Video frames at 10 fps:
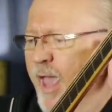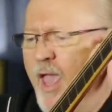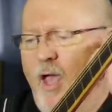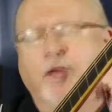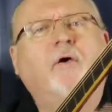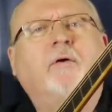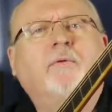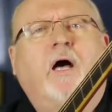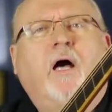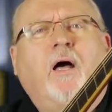And
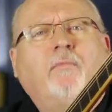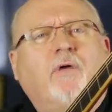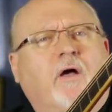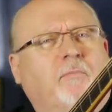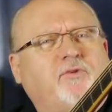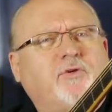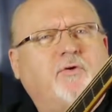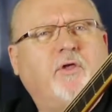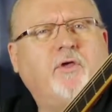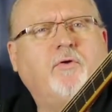I'm
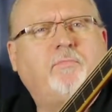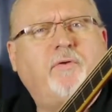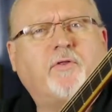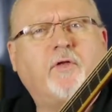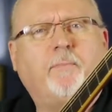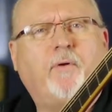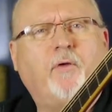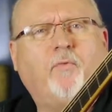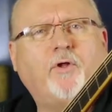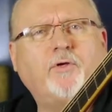sure that you picked up
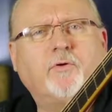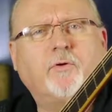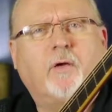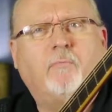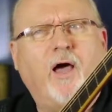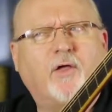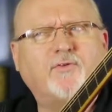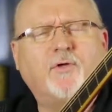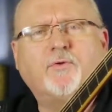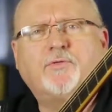on what your
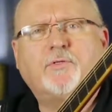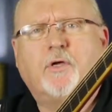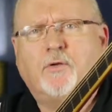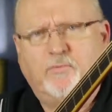milestones